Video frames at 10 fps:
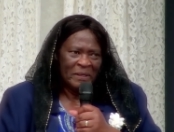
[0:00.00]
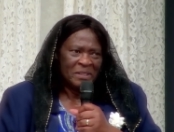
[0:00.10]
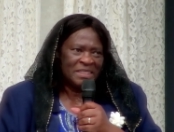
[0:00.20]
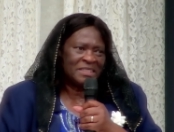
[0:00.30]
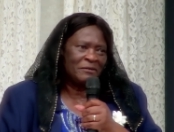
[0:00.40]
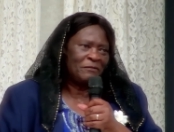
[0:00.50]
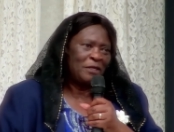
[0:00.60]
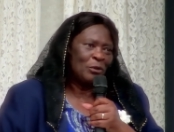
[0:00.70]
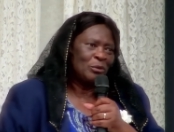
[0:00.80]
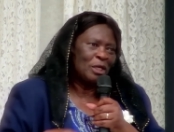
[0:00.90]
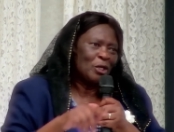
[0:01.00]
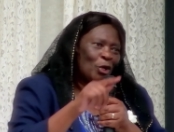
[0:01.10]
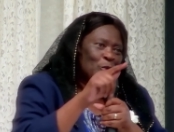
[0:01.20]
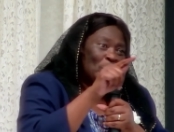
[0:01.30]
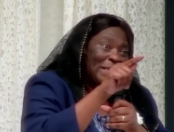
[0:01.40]
Sister Fiona,
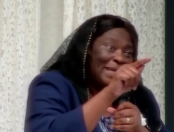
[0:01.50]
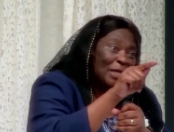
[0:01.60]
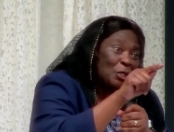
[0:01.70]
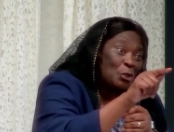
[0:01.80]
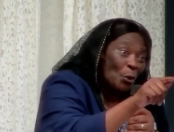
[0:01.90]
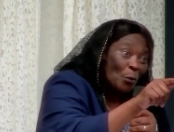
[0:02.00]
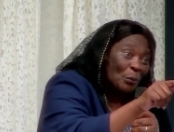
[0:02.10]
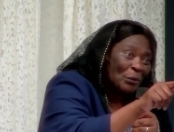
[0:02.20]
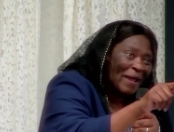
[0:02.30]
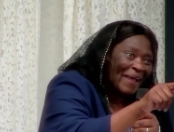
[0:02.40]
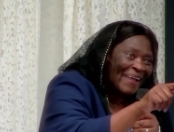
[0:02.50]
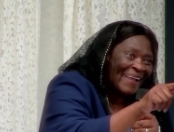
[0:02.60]
God will hear your prayer.